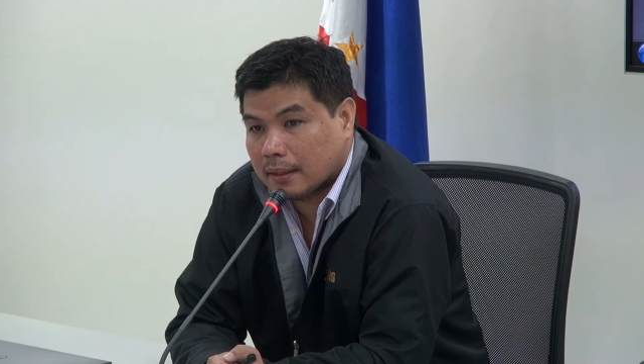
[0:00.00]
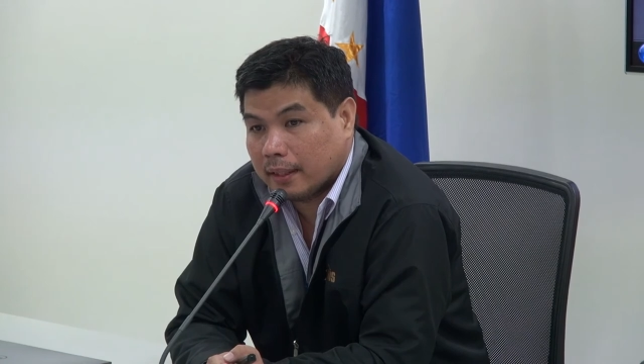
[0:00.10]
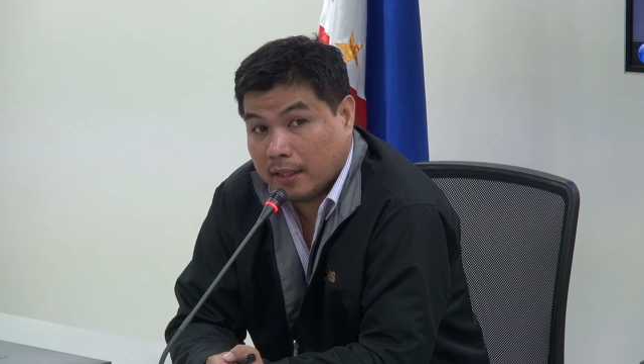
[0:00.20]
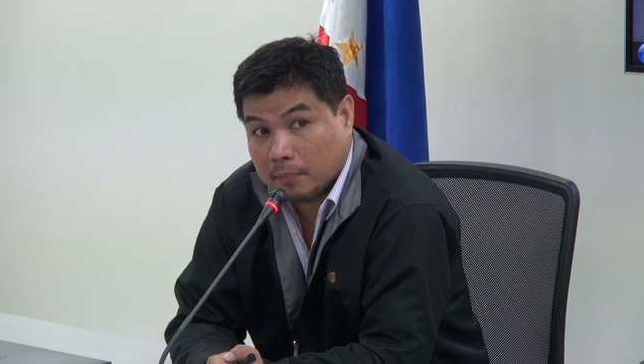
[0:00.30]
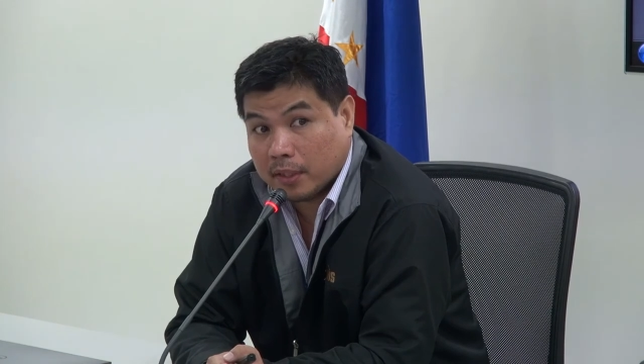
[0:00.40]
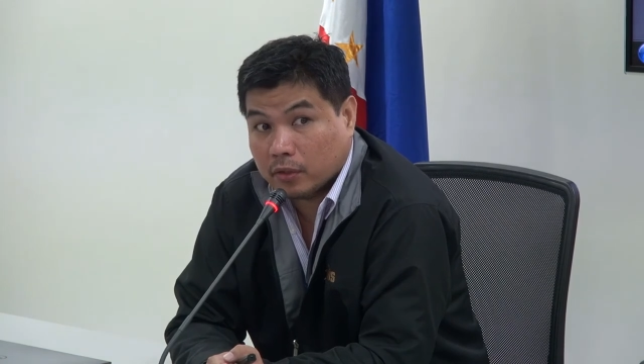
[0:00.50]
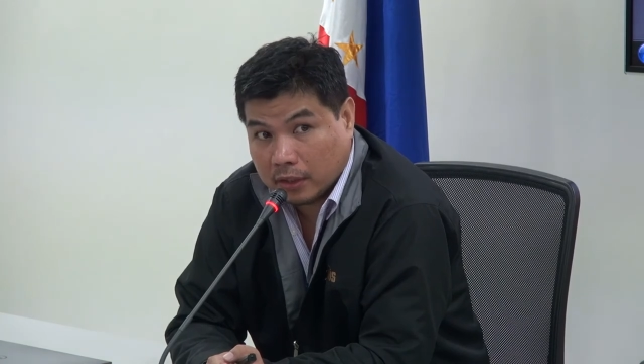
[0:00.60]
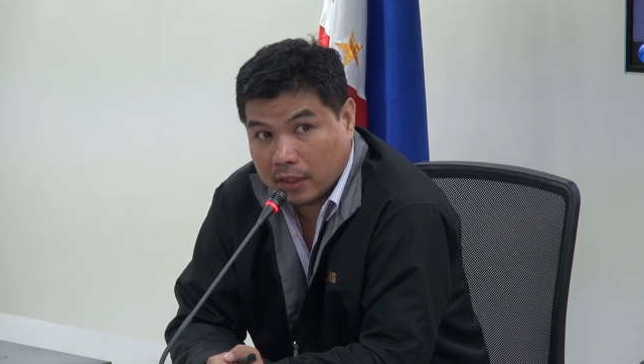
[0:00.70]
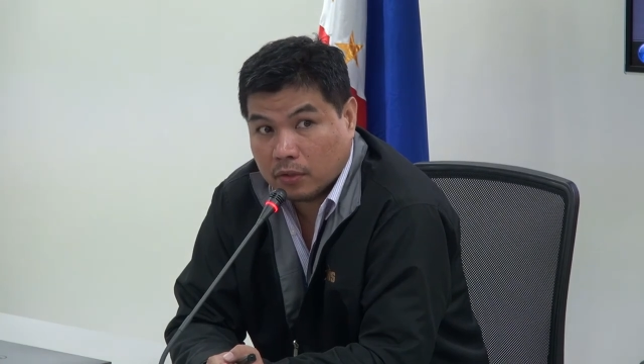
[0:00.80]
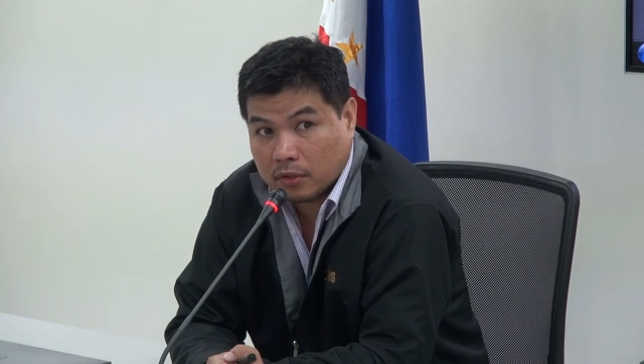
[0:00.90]
I think
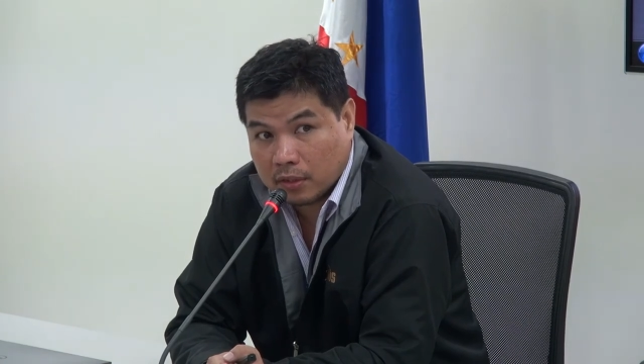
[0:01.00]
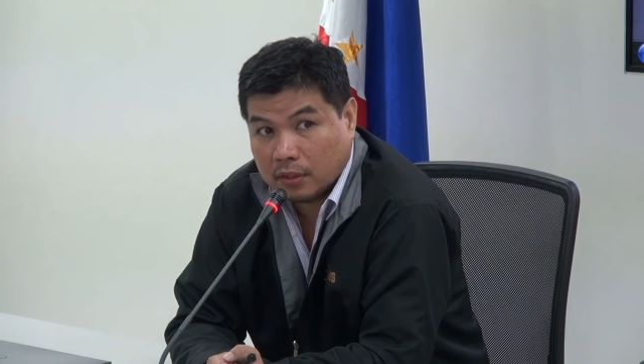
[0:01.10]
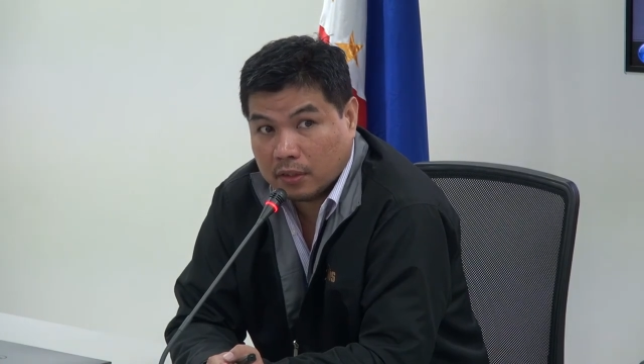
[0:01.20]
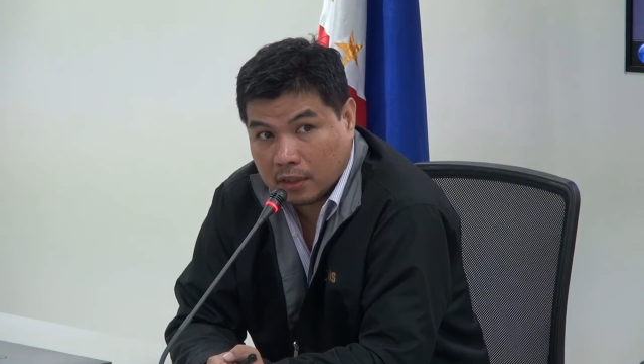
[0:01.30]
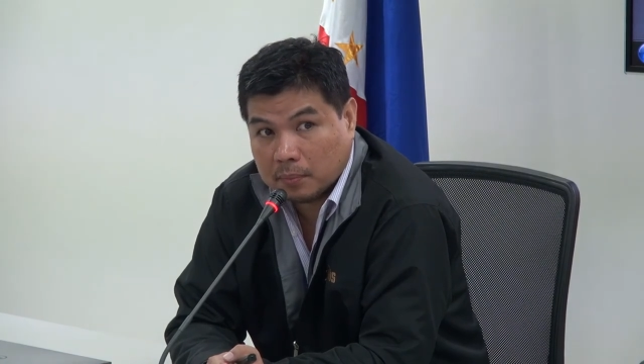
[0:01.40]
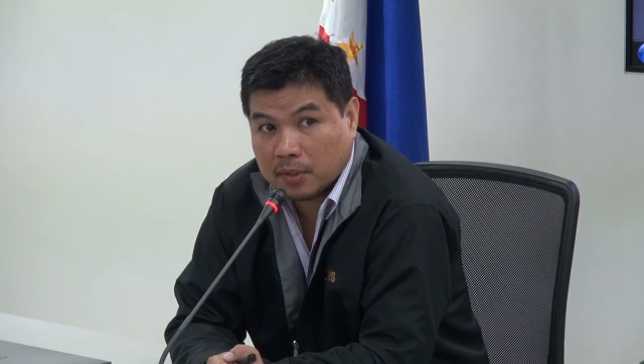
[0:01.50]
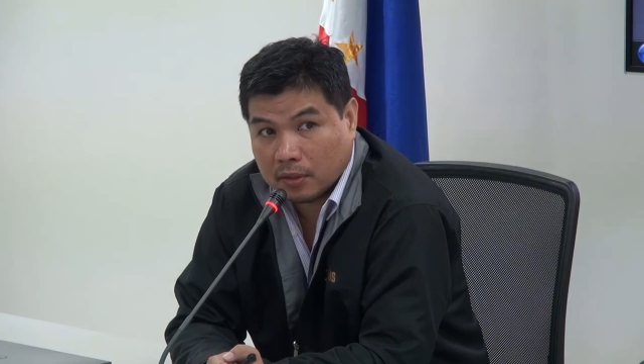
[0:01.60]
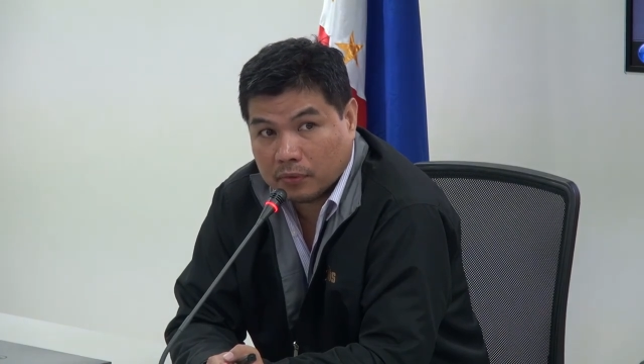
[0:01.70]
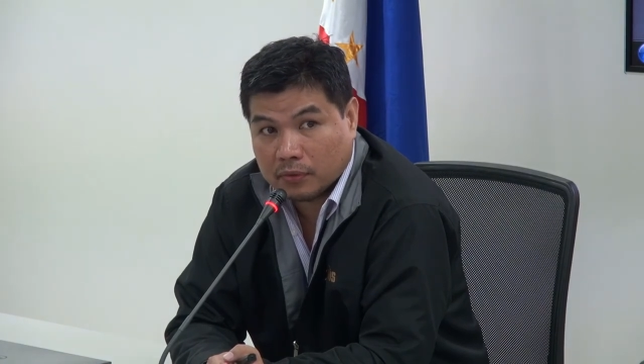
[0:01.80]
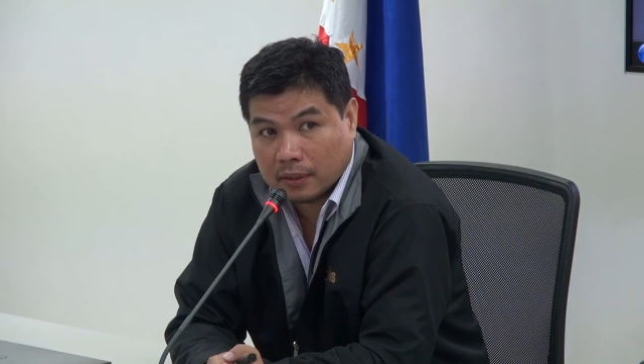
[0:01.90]
priority concern in terms of